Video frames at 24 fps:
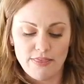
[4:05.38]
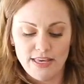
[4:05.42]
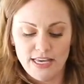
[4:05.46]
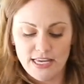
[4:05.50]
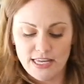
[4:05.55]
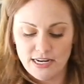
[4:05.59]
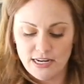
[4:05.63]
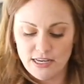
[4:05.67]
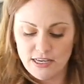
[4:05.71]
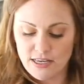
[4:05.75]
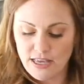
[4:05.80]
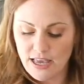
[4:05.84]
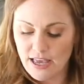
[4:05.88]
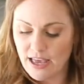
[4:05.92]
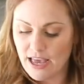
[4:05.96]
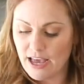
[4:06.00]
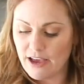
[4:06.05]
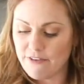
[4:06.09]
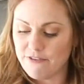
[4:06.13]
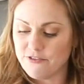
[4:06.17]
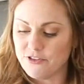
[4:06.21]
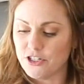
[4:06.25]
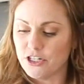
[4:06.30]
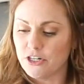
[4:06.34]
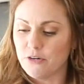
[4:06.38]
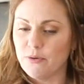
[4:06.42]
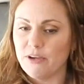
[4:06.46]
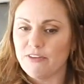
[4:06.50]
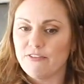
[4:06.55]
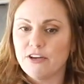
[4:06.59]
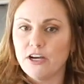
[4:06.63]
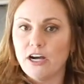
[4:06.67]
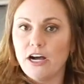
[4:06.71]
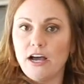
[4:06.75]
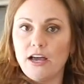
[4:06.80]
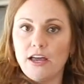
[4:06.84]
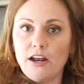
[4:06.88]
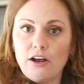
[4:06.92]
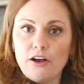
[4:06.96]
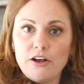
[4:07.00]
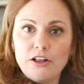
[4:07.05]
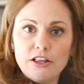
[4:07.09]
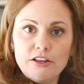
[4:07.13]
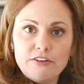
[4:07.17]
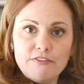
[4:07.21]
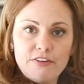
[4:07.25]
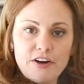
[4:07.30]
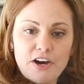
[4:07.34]
then after we've got
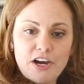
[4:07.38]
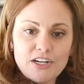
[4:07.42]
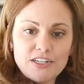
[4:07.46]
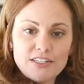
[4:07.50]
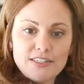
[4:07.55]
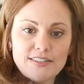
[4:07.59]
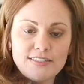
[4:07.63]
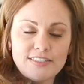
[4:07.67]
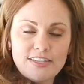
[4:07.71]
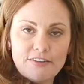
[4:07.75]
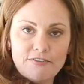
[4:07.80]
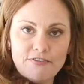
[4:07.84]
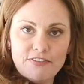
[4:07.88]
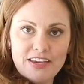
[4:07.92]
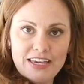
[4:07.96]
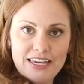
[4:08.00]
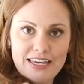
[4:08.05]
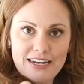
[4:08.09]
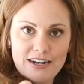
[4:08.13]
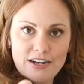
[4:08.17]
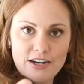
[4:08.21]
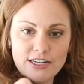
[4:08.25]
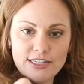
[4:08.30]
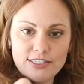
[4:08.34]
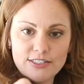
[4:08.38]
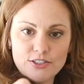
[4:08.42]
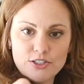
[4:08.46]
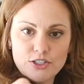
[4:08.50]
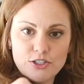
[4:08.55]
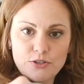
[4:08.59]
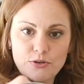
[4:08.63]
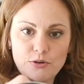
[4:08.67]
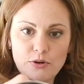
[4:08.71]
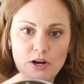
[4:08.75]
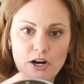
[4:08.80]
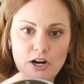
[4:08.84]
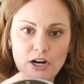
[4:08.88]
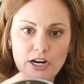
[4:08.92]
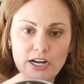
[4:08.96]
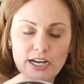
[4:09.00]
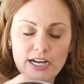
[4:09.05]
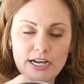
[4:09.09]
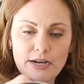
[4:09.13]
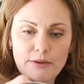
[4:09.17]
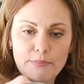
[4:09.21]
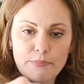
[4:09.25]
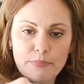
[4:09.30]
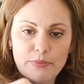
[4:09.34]
all of our stuff into our
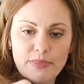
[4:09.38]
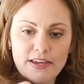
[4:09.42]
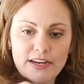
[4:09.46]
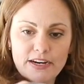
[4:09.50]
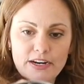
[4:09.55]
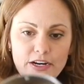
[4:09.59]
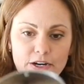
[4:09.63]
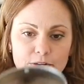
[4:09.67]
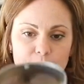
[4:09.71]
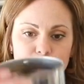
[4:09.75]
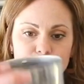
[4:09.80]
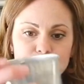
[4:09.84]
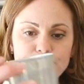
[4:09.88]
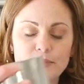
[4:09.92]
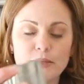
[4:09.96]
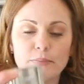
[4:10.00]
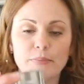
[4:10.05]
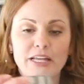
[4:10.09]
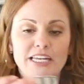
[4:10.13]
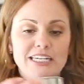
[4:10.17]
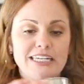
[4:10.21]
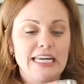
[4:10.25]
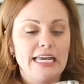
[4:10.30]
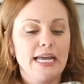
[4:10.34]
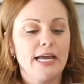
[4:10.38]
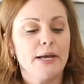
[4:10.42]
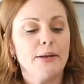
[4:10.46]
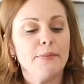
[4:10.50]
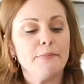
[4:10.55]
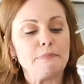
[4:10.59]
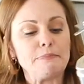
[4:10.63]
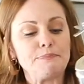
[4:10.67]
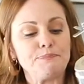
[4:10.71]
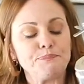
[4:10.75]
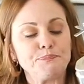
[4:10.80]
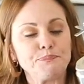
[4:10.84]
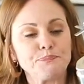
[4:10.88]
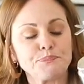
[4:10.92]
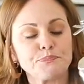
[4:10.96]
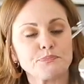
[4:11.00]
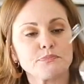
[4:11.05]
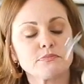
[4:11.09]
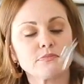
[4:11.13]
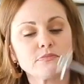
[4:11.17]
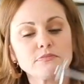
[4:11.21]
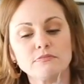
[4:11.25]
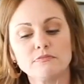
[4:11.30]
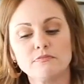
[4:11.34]
cup there, the blending cup,
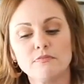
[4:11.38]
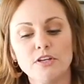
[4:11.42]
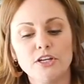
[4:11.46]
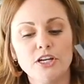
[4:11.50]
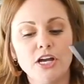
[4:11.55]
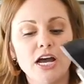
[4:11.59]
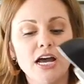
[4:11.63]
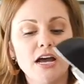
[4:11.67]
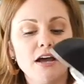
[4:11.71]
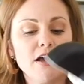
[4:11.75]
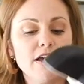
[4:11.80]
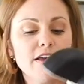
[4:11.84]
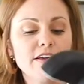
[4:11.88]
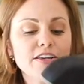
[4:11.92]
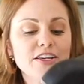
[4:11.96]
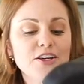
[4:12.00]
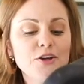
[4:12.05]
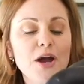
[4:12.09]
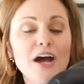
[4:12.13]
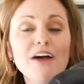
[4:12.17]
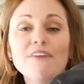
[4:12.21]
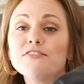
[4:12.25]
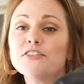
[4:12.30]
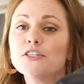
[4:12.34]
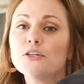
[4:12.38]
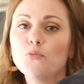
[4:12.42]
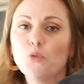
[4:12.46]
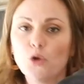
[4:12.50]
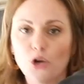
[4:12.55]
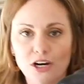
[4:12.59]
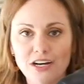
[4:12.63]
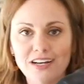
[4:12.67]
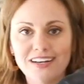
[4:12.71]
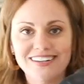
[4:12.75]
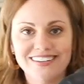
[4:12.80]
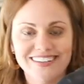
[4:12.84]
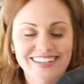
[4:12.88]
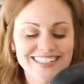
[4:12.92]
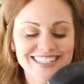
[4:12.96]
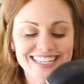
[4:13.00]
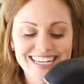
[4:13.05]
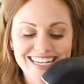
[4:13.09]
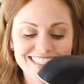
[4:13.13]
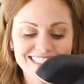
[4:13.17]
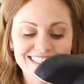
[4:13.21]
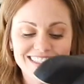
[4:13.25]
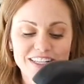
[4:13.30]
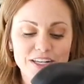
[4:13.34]
you have to work, it
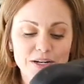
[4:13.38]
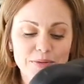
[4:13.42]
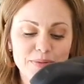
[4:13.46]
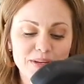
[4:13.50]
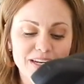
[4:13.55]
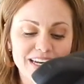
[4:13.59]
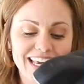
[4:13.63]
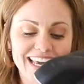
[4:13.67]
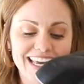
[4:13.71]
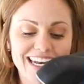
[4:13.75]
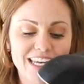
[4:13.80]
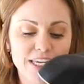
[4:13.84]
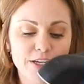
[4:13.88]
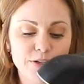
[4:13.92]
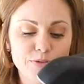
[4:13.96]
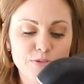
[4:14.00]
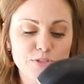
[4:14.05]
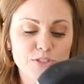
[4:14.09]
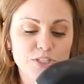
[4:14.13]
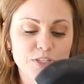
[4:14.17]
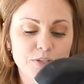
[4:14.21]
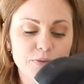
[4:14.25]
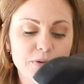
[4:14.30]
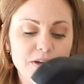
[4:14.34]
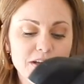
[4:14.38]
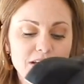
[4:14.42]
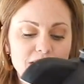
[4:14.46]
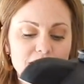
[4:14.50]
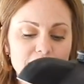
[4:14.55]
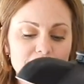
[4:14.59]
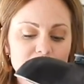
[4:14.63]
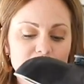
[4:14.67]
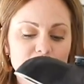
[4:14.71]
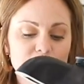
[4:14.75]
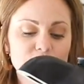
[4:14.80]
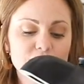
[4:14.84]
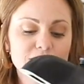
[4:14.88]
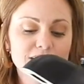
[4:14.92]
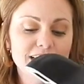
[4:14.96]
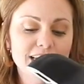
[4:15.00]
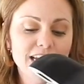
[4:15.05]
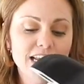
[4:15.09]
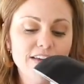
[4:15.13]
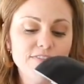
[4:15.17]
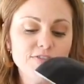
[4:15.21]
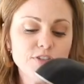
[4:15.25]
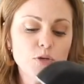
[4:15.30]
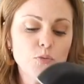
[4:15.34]
takes a little bit of getting used to. You just
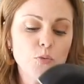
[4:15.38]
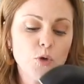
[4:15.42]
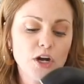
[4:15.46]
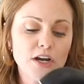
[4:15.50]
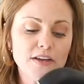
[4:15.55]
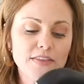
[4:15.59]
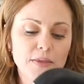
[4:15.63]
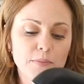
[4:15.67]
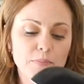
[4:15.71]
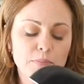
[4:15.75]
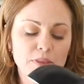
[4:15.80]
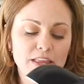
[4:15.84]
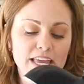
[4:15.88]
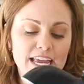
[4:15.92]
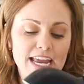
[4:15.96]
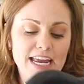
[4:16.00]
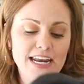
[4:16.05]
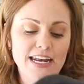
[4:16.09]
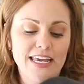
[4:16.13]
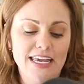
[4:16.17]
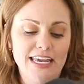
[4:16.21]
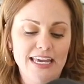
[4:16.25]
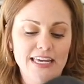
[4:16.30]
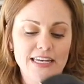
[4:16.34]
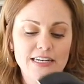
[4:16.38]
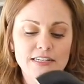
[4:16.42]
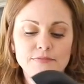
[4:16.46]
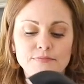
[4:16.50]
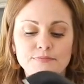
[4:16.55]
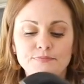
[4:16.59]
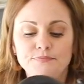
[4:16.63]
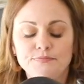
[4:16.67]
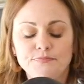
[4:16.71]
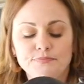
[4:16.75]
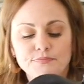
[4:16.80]
kind of have to work the blade in.